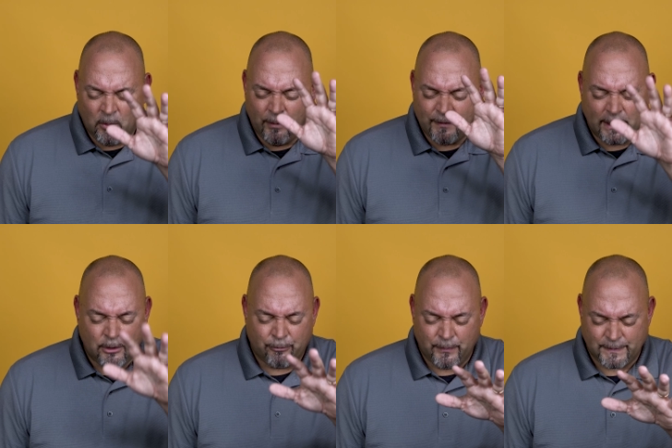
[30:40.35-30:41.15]
We thank
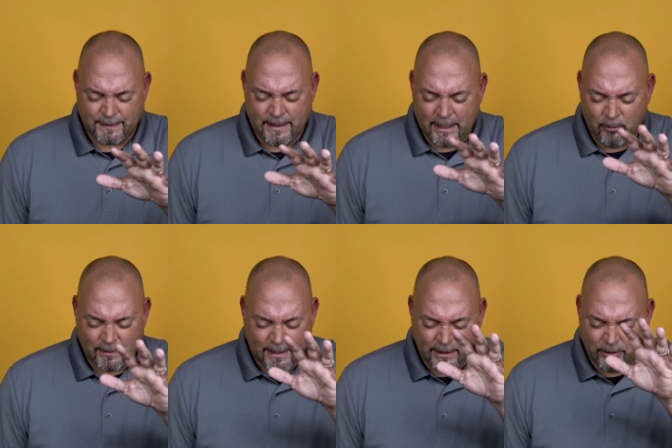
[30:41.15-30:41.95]
you for this day. We
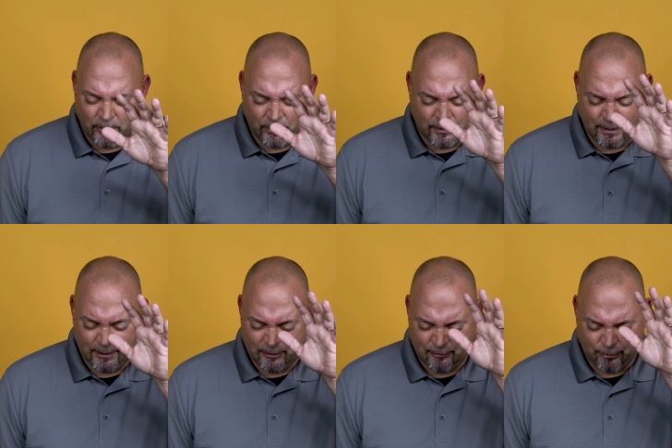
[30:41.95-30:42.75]
thank you
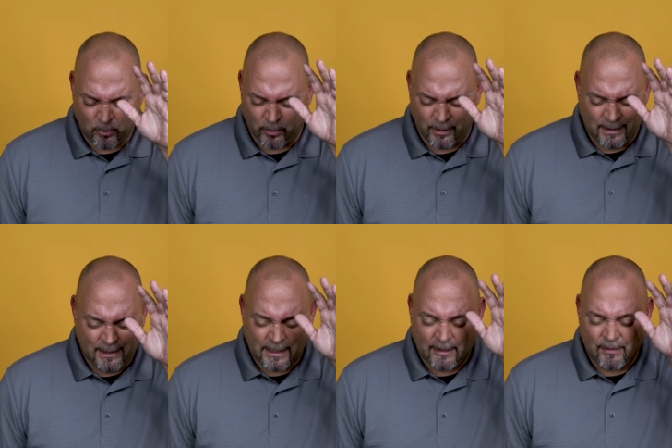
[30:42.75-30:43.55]
for
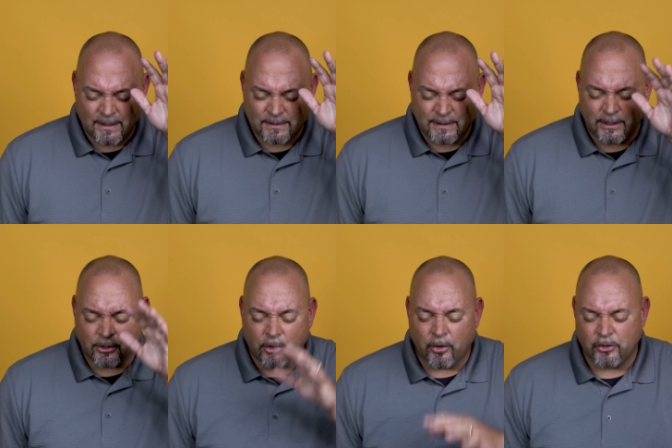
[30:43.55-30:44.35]
giving us the
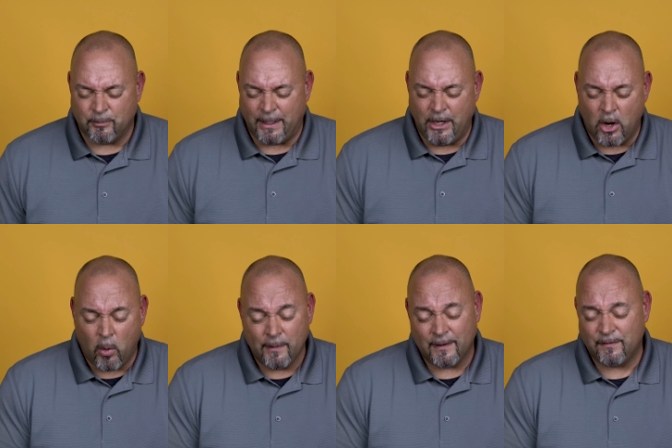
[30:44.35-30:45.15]
encouragement,
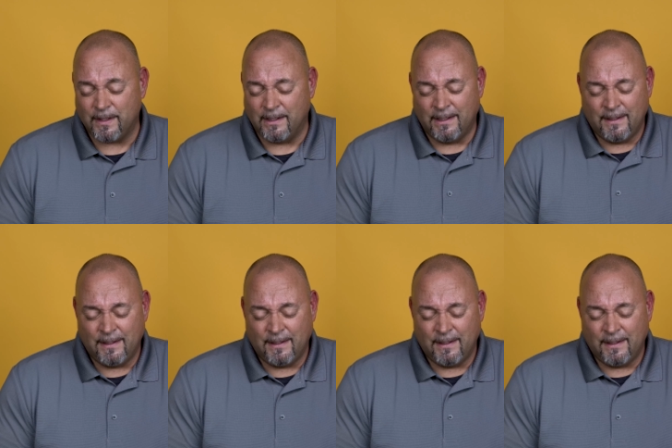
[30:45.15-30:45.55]
knowing that the,